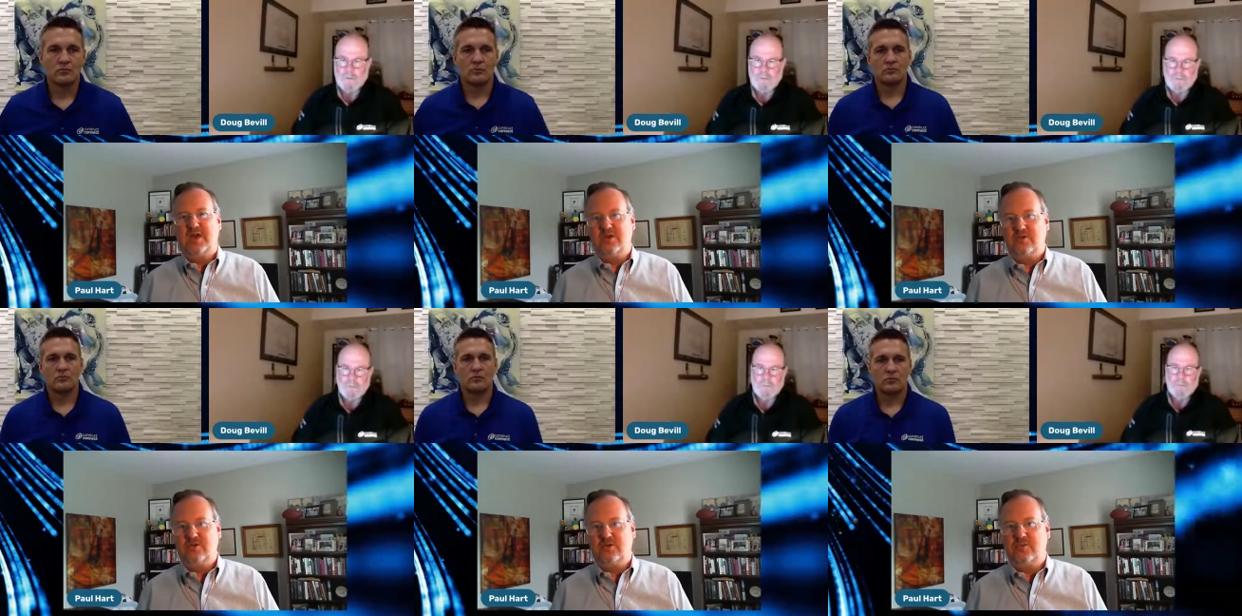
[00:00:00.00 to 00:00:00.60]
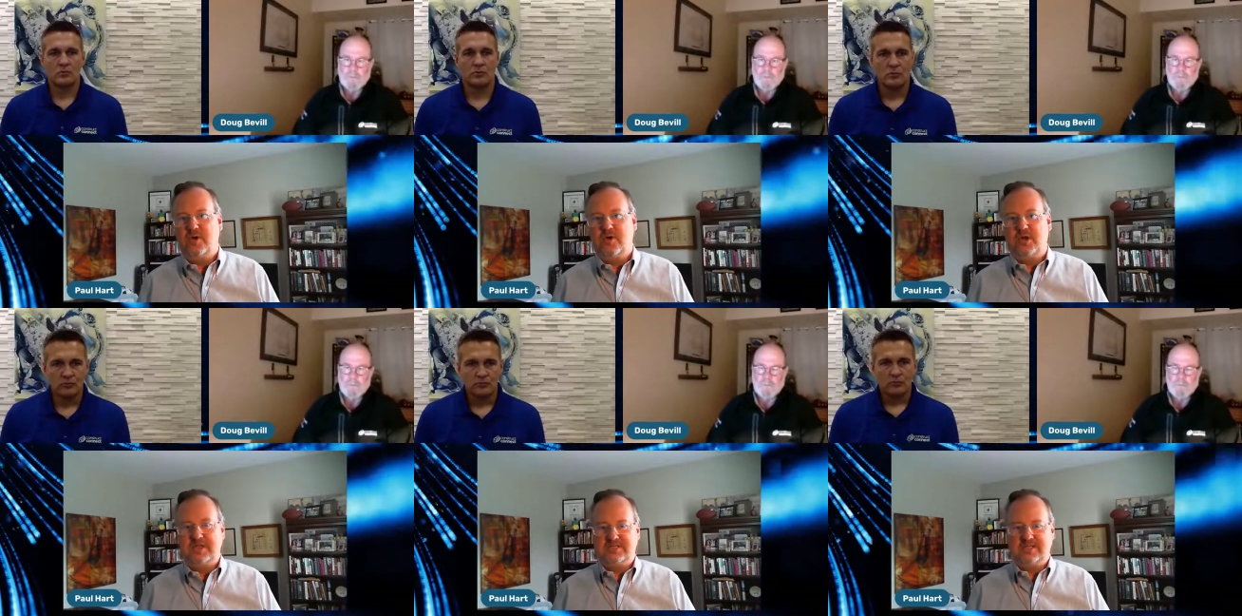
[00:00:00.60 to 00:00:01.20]
Speaker 1: got a new
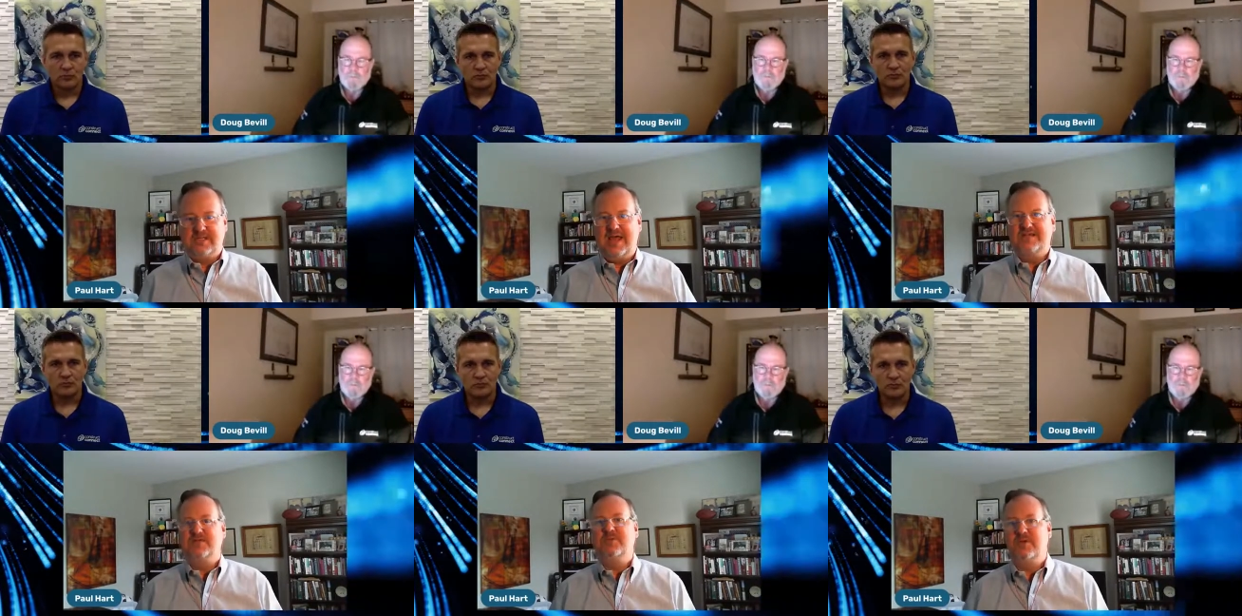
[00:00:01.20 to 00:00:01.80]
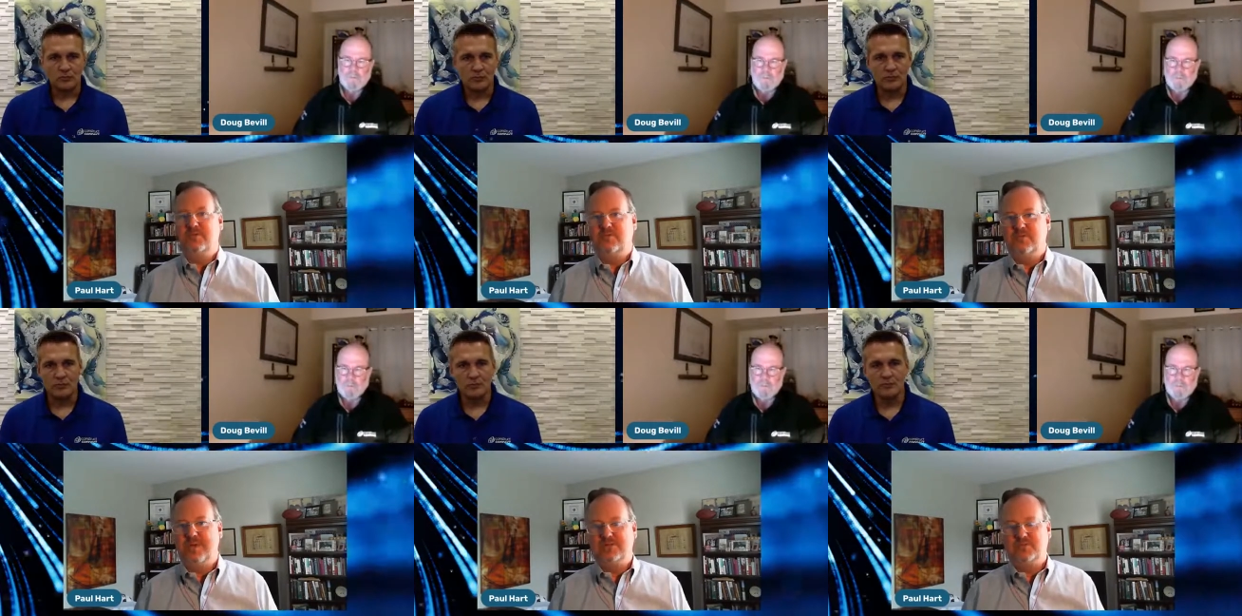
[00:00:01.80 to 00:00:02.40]
component, it, it hasn't been
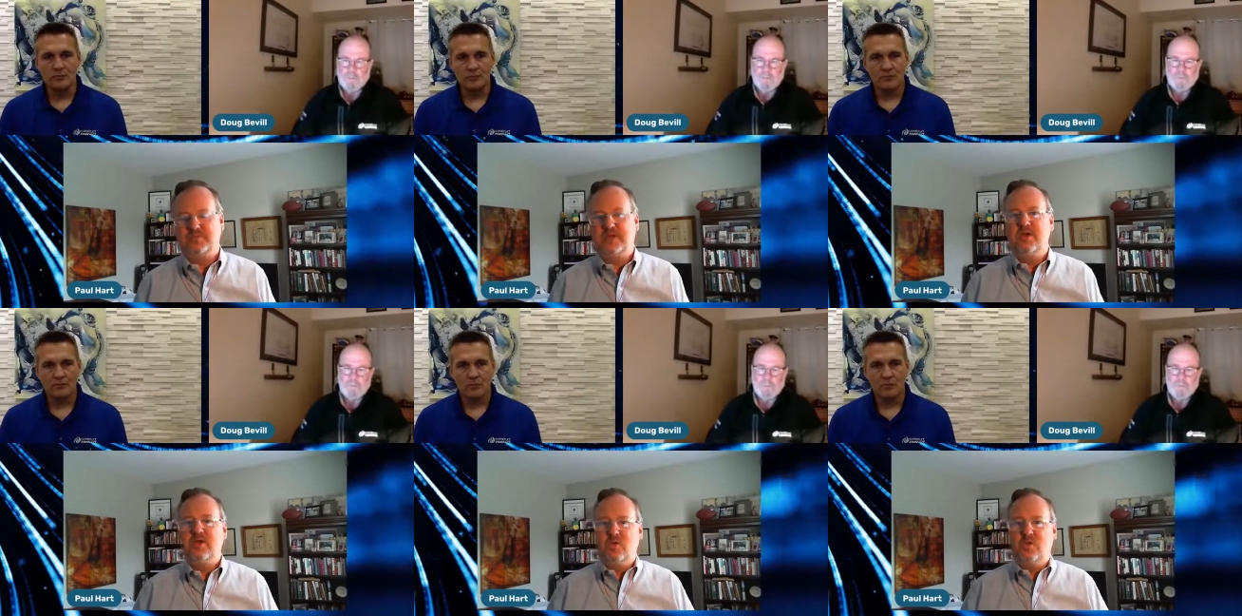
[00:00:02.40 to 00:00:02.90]
approved in master spec.